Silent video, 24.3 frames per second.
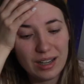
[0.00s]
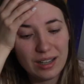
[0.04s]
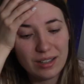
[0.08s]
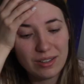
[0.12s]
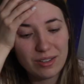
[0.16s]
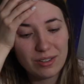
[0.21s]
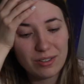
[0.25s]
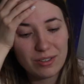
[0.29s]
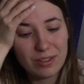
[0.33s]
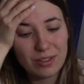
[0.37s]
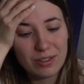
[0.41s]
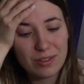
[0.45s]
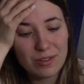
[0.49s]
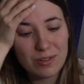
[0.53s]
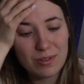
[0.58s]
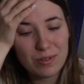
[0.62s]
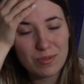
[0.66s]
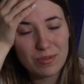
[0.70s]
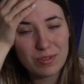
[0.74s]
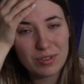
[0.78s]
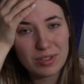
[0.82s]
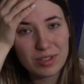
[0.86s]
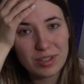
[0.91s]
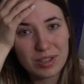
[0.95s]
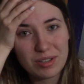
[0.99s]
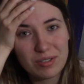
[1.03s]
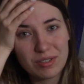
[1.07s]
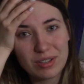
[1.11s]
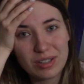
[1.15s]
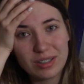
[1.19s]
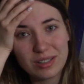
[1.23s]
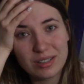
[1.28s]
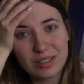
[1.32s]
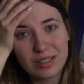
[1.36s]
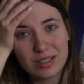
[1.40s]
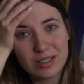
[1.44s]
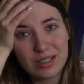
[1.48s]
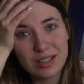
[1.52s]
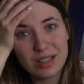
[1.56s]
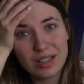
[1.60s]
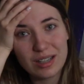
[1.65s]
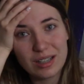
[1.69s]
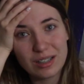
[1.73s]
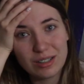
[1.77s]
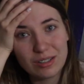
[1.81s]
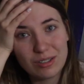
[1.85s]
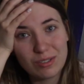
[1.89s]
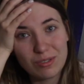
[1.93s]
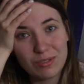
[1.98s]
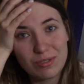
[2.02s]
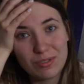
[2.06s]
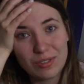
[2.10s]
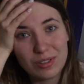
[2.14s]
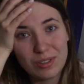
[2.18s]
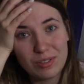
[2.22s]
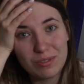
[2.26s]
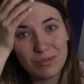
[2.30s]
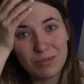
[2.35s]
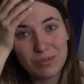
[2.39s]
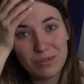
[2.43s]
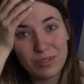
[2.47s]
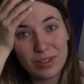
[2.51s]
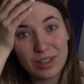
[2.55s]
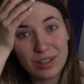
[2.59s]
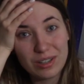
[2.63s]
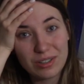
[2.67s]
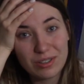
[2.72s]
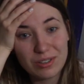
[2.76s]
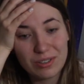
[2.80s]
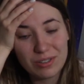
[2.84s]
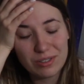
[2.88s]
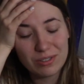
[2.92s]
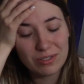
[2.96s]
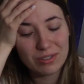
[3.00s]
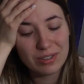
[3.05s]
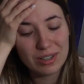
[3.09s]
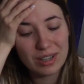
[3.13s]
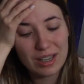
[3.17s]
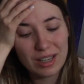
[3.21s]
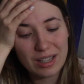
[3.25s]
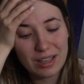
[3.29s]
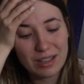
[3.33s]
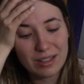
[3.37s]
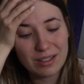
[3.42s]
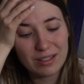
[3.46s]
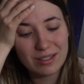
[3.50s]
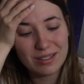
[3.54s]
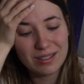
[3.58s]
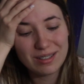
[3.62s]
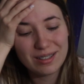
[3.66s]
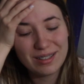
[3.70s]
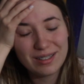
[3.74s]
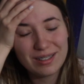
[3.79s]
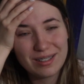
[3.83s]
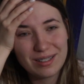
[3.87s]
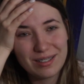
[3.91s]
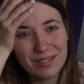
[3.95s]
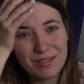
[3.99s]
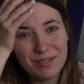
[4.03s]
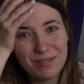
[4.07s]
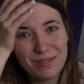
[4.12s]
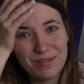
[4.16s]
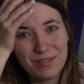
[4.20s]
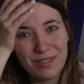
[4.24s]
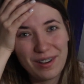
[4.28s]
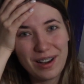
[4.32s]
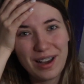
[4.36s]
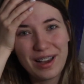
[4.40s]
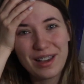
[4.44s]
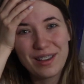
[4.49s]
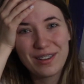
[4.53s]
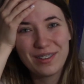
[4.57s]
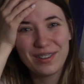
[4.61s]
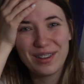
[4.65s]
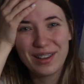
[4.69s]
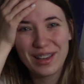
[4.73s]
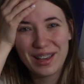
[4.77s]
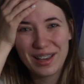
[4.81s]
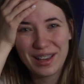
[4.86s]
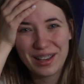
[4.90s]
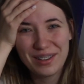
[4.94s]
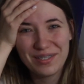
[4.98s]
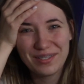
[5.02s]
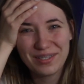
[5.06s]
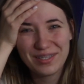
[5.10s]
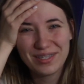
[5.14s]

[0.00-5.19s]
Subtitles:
I don't know if it's a great idea to film video in 5 a.m.